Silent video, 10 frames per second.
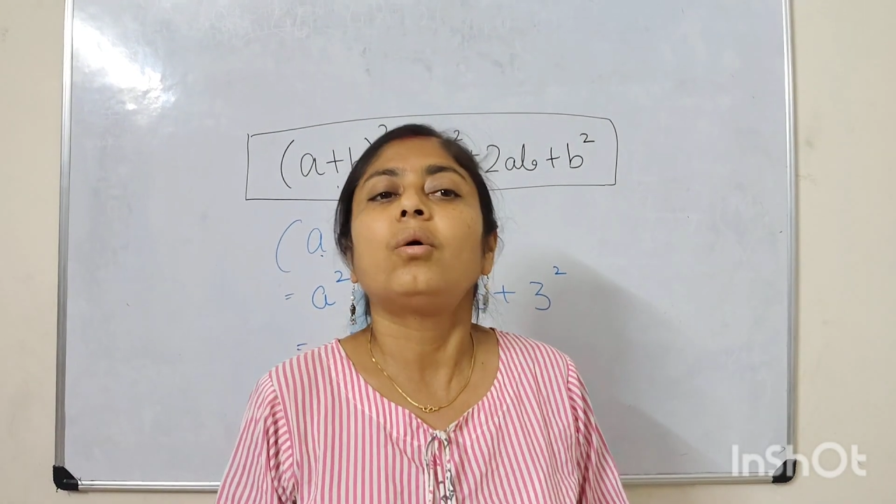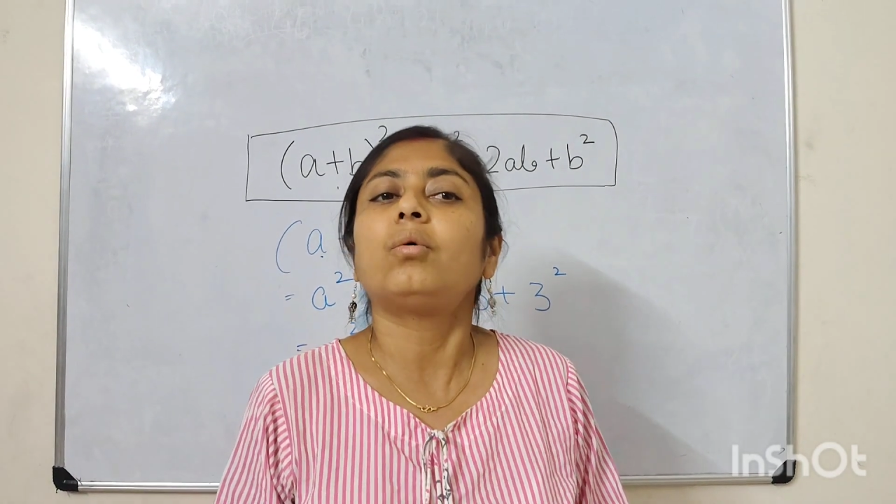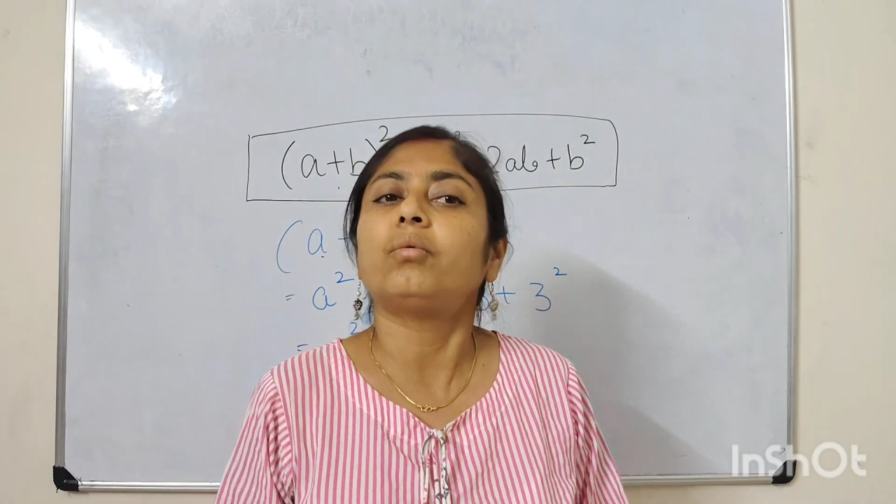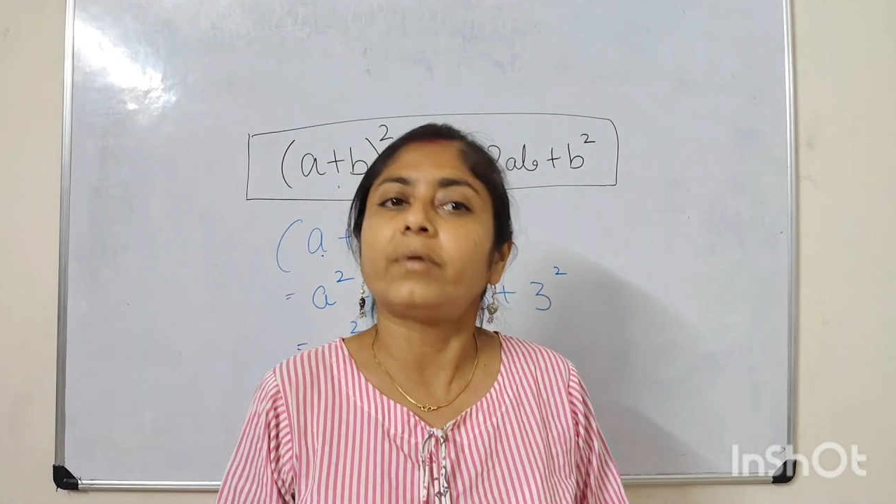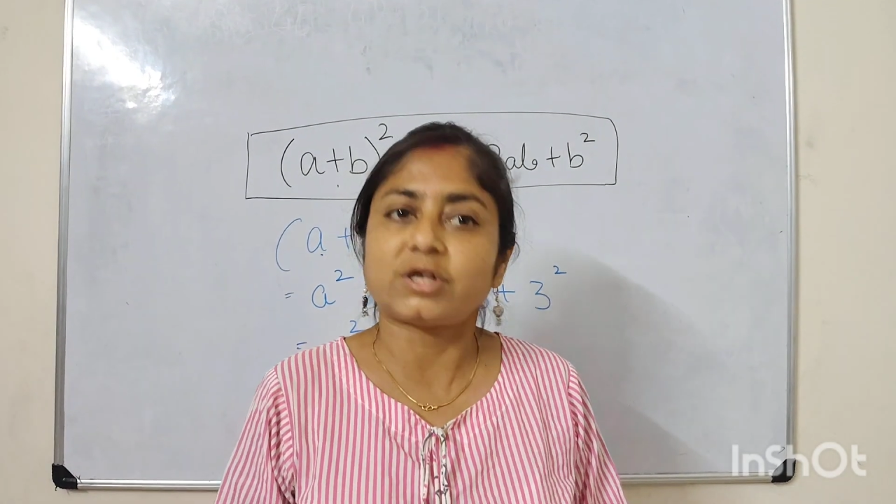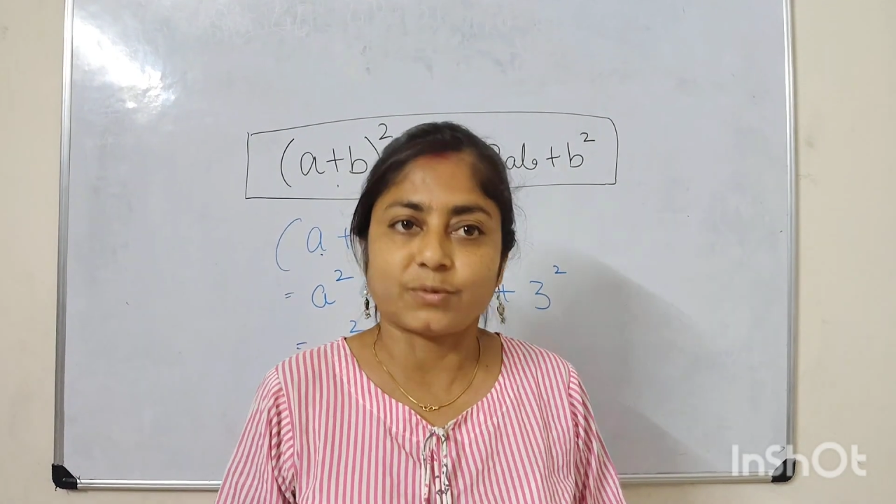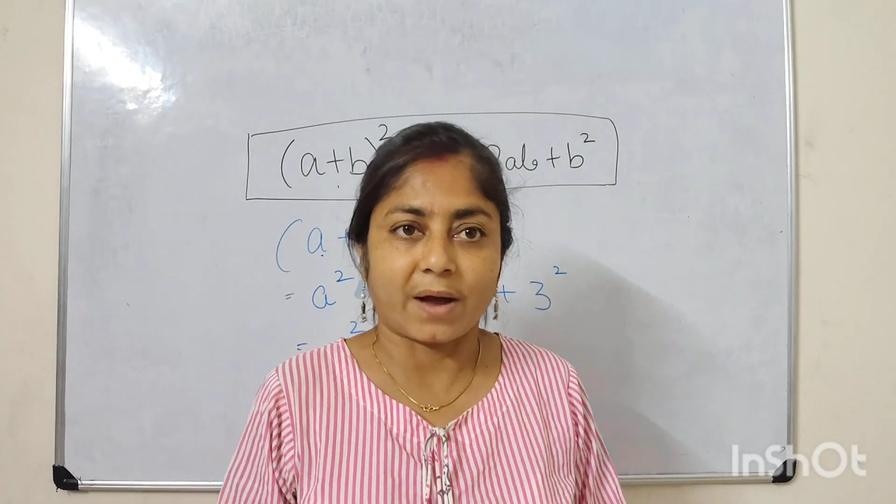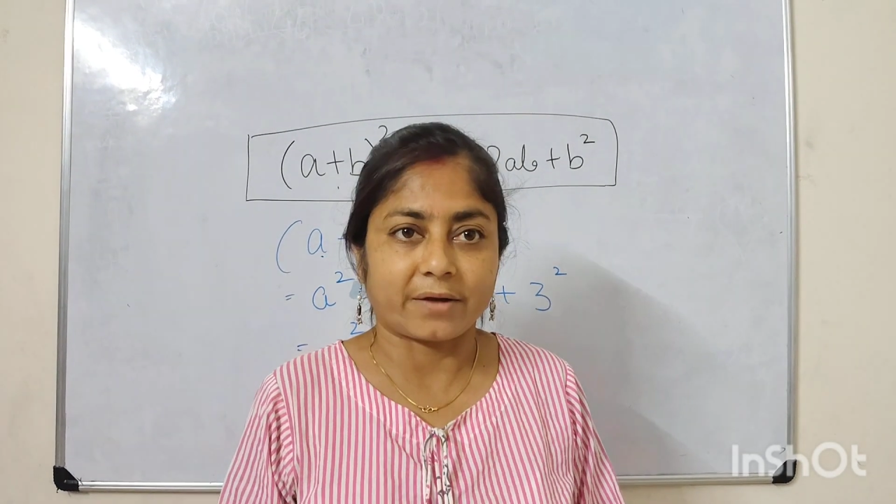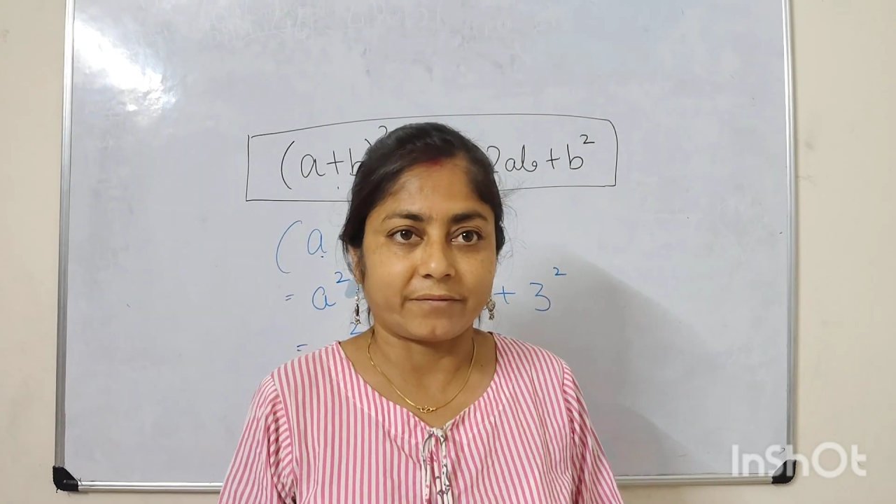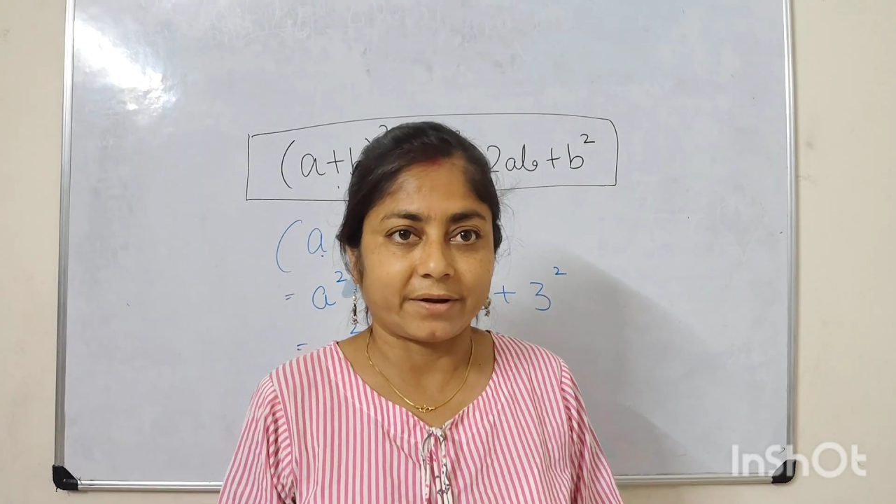who watched
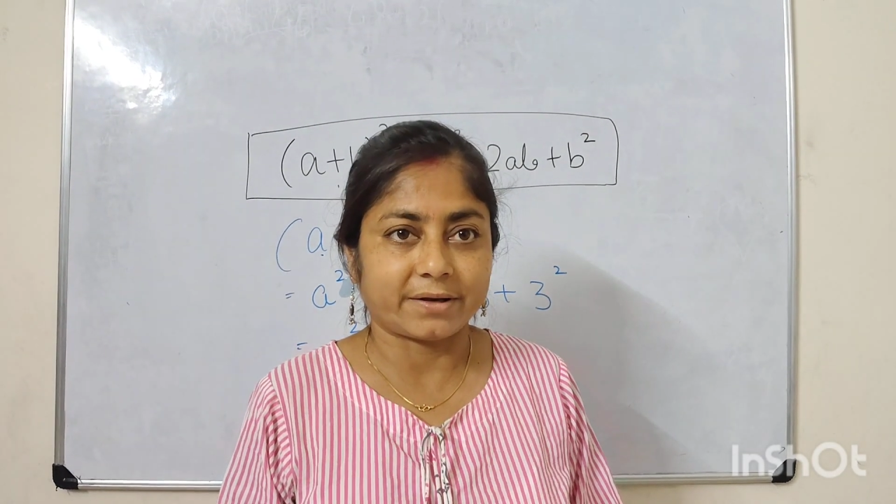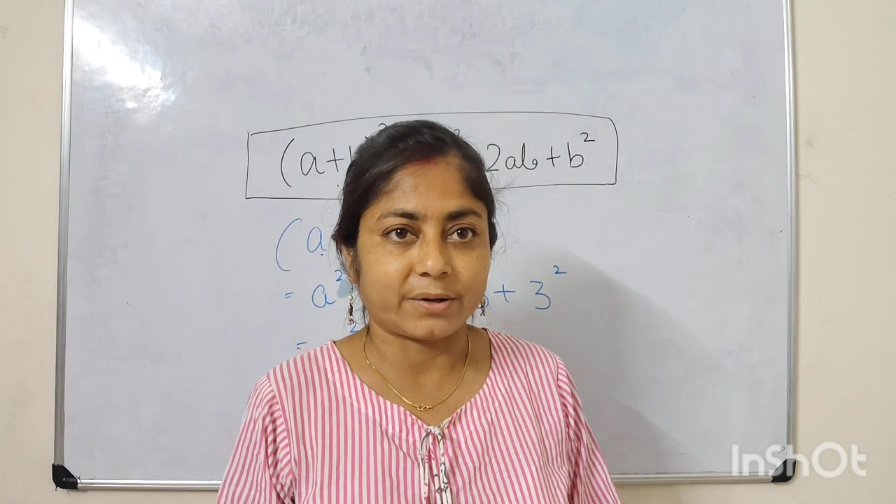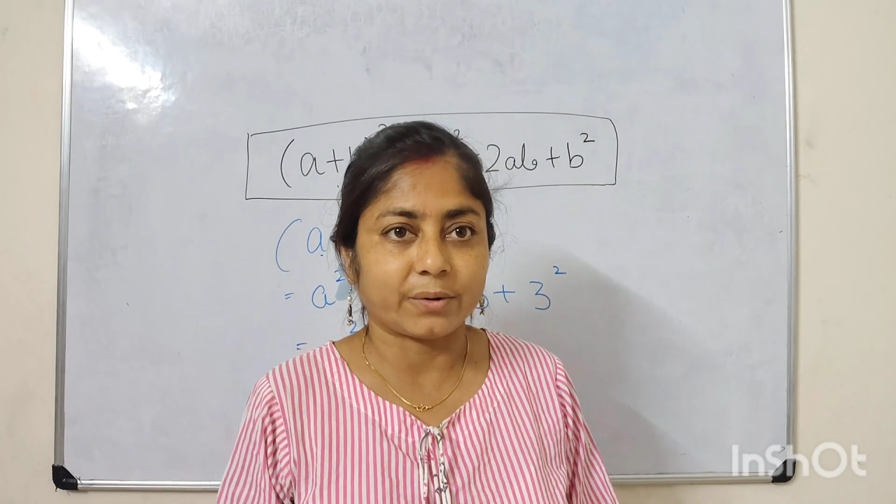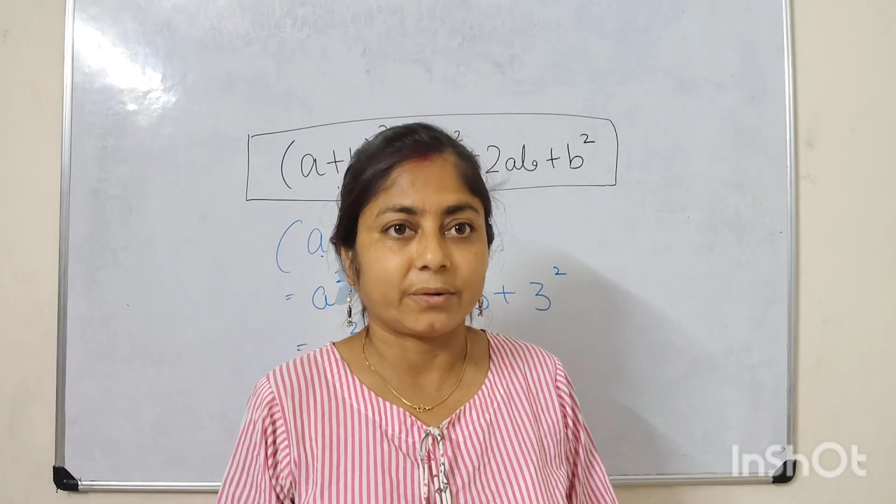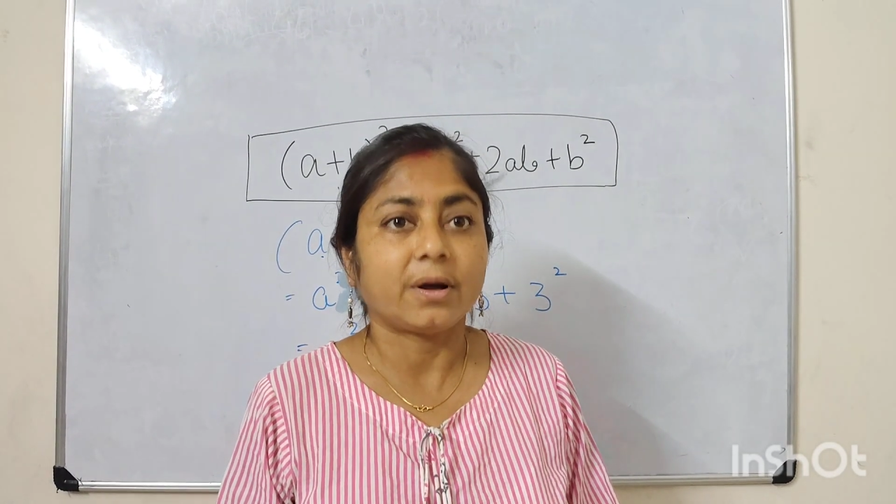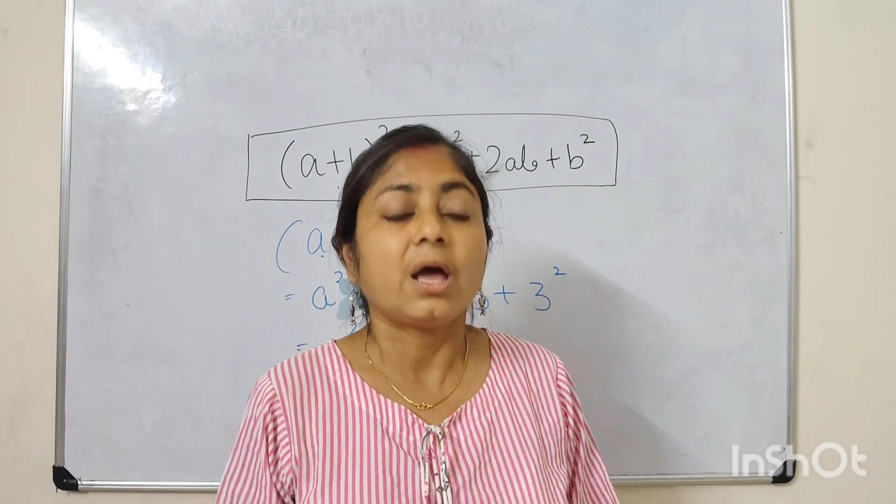my video.